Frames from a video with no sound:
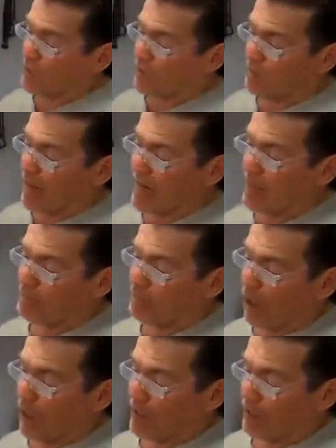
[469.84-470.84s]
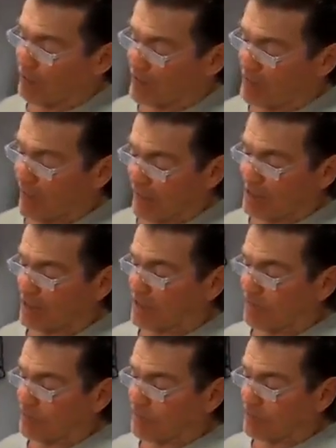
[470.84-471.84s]
the main body of the
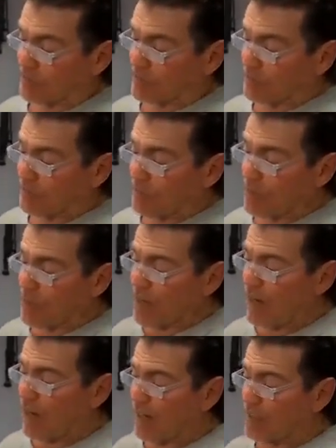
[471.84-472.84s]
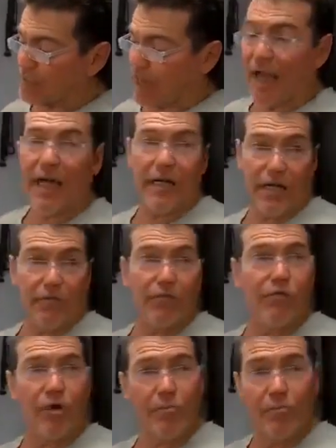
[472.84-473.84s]
text is alien
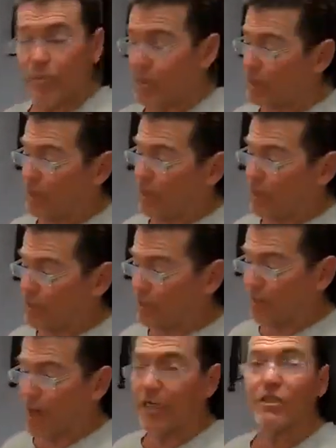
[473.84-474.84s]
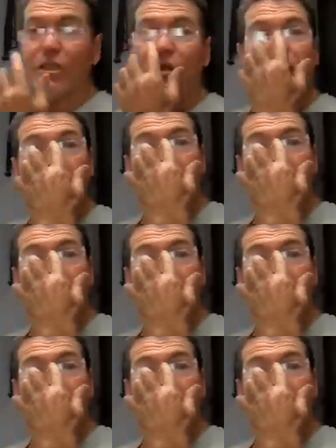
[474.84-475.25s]
from the margin.